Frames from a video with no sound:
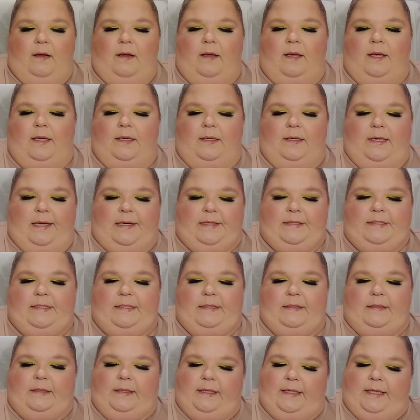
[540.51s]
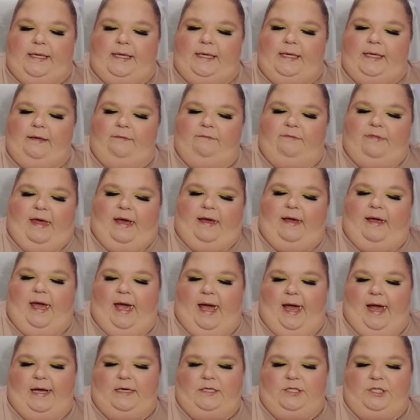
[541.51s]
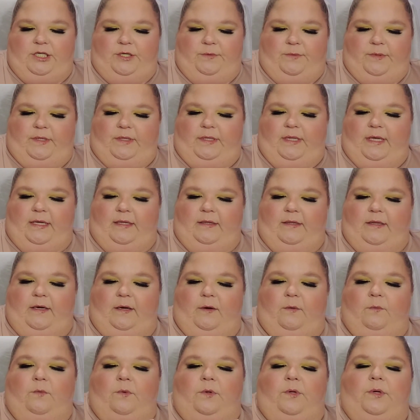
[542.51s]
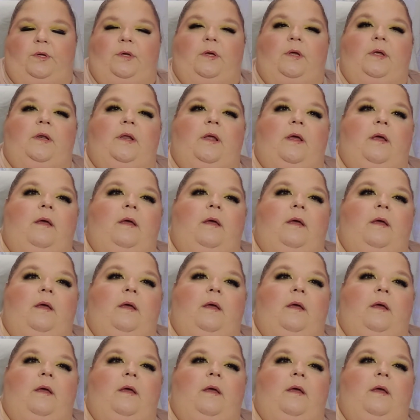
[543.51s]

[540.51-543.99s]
it doesn't leave that cast you would think that it would.